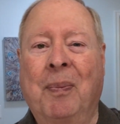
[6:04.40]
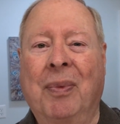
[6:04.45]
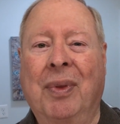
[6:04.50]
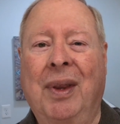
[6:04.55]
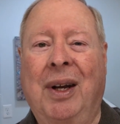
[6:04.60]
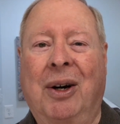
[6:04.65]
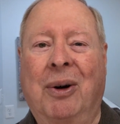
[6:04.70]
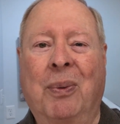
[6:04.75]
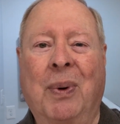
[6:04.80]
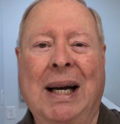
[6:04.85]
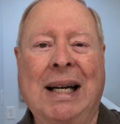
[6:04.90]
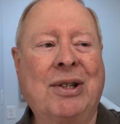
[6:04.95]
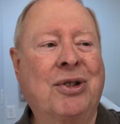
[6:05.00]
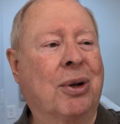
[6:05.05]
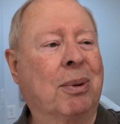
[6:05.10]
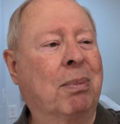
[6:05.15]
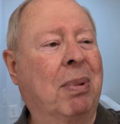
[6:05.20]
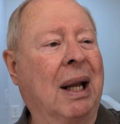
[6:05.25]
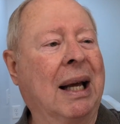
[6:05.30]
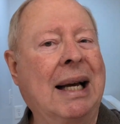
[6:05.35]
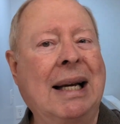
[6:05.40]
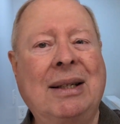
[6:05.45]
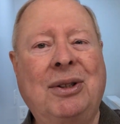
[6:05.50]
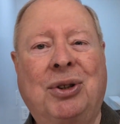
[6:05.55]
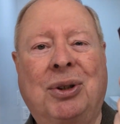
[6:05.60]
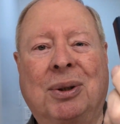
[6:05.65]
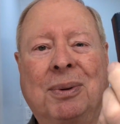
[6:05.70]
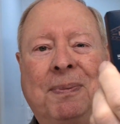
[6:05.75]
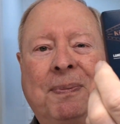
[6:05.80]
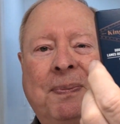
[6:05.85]
their razor
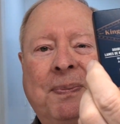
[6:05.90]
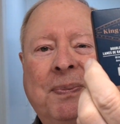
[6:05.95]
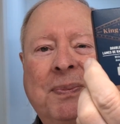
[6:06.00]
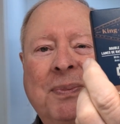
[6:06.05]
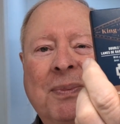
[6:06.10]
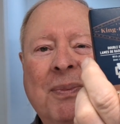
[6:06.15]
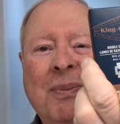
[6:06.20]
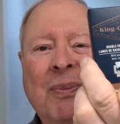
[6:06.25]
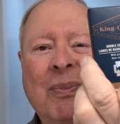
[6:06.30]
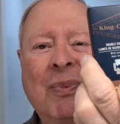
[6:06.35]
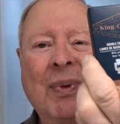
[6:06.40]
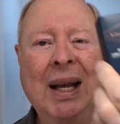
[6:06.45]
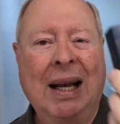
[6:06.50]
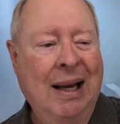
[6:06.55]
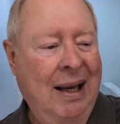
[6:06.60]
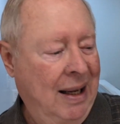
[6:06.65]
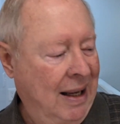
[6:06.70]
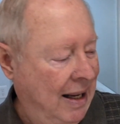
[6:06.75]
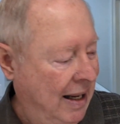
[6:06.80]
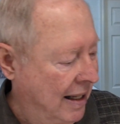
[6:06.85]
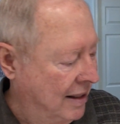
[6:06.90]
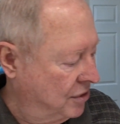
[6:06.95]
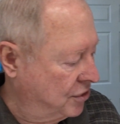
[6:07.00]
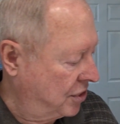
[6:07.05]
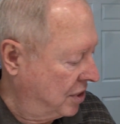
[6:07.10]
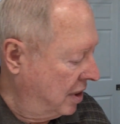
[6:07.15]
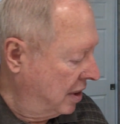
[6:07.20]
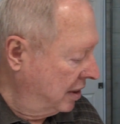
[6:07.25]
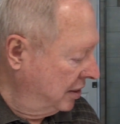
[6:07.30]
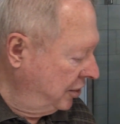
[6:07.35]
blades and
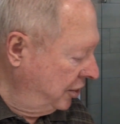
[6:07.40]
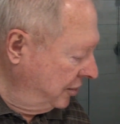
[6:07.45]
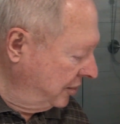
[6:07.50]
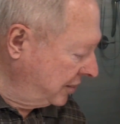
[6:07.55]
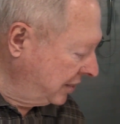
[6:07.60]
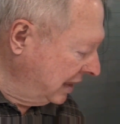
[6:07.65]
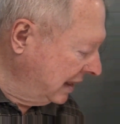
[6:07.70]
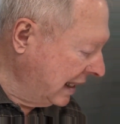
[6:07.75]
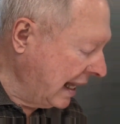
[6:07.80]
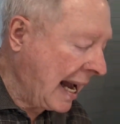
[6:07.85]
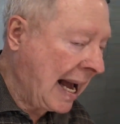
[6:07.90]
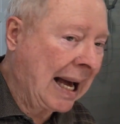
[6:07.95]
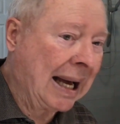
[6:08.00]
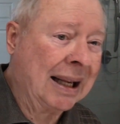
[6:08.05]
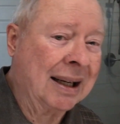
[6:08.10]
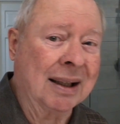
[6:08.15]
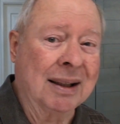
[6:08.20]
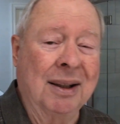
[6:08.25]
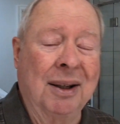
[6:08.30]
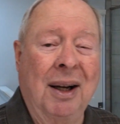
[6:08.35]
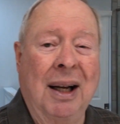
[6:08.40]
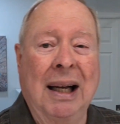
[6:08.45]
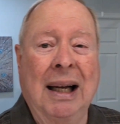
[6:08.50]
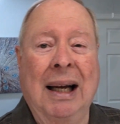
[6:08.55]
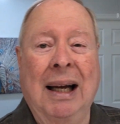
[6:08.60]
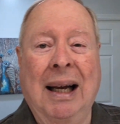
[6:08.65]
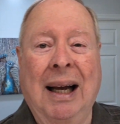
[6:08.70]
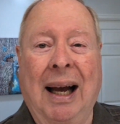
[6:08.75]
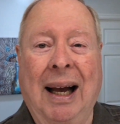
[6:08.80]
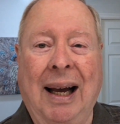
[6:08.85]
started using that,
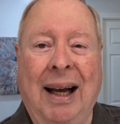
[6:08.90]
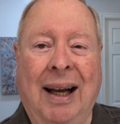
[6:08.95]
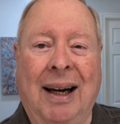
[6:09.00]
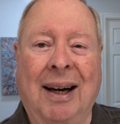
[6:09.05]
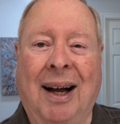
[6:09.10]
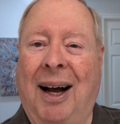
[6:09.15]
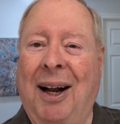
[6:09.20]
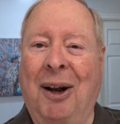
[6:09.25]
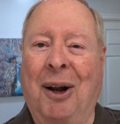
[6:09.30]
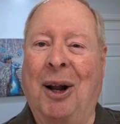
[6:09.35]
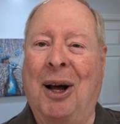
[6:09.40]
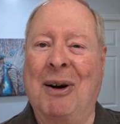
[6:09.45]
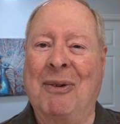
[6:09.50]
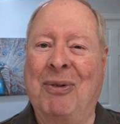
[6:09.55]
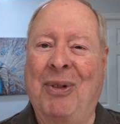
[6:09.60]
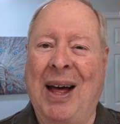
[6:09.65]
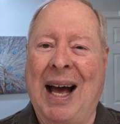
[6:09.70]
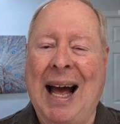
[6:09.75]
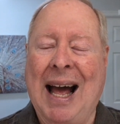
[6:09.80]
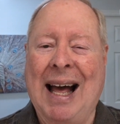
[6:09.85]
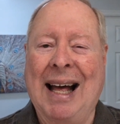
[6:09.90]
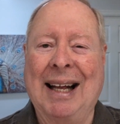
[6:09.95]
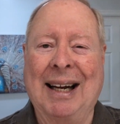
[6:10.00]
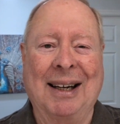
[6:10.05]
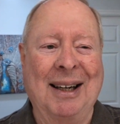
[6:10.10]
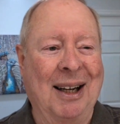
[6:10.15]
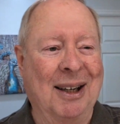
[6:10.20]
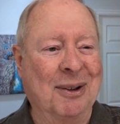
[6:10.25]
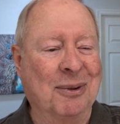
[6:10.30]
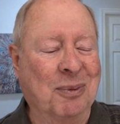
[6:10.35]
and I loved that
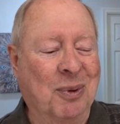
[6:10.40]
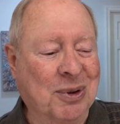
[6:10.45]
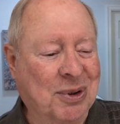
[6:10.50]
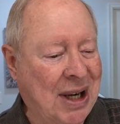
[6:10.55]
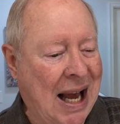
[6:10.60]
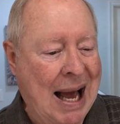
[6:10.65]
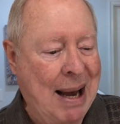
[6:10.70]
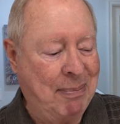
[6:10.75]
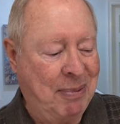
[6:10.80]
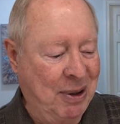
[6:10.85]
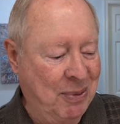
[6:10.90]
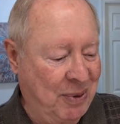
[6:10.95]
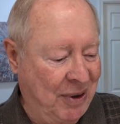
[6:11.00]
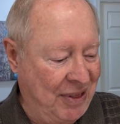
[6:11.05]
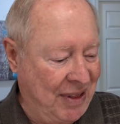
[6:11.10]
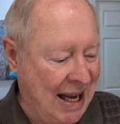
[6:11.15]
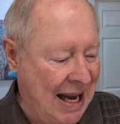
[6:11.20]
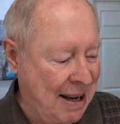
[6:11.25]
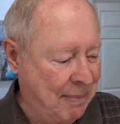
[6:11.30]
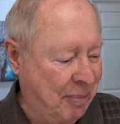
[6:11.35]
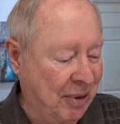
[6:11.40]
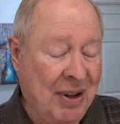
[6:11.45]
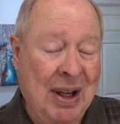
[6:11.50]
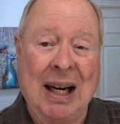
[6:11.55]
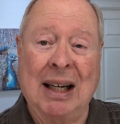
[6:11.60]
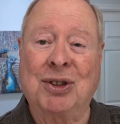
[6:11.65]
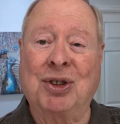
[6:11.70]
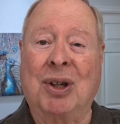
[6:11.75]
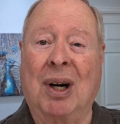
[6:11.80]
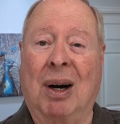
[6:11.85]
and was happy with that. But then
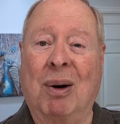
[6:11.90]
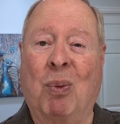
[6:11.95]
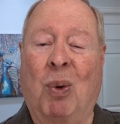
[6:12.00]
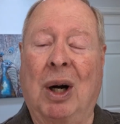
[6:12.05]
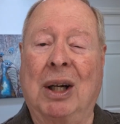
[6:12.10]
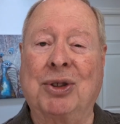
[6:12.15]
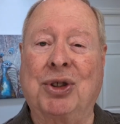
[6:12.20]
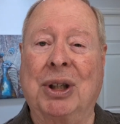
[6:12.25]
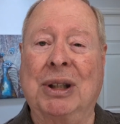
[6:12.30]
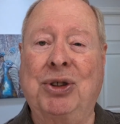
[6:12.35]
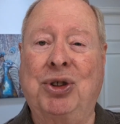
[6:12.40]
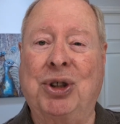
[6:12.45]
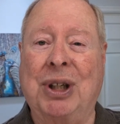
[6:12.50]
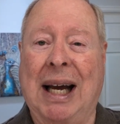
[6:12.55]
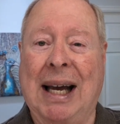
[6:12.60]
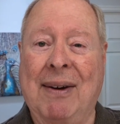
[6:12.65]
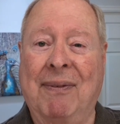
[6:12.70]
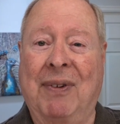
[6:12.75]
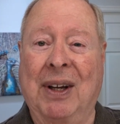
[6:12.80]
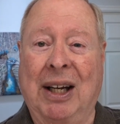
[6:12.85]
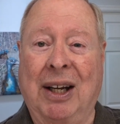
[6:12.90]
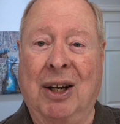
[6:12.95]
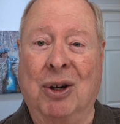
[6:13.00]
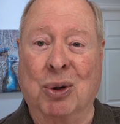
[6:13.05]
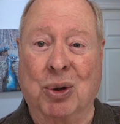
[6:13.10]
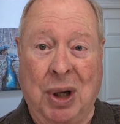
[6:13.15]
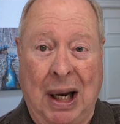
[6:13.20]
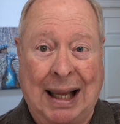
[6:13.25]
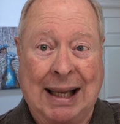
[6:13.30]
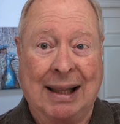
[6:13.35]
I started watching shave
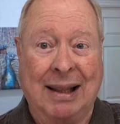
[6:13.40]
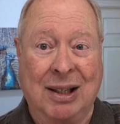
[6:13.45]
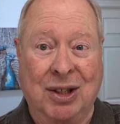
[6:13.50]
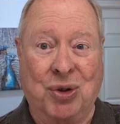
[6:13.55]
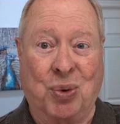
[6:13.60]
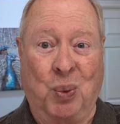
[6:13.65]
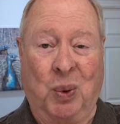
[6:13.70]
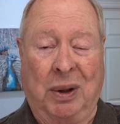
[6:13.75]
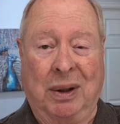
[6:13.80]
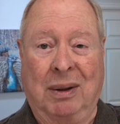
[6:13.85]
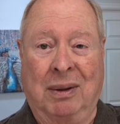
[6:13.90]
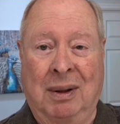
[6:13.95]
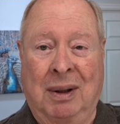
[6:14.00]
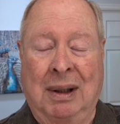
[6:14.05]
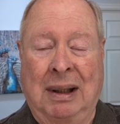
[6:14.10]
videos like this one.